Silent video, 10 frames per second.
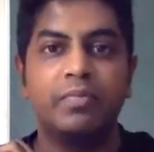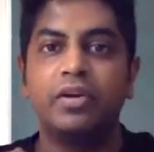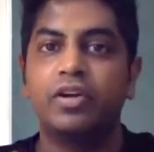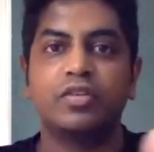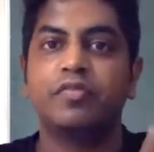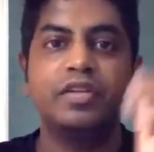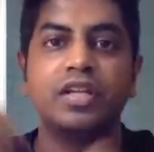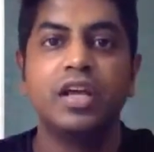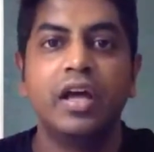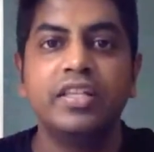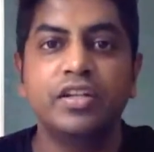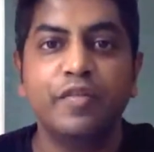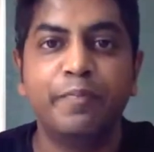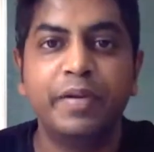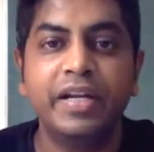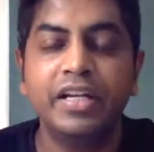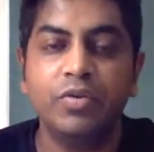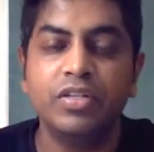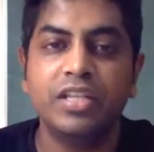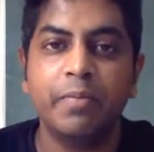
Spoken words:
because of which instead of print you would say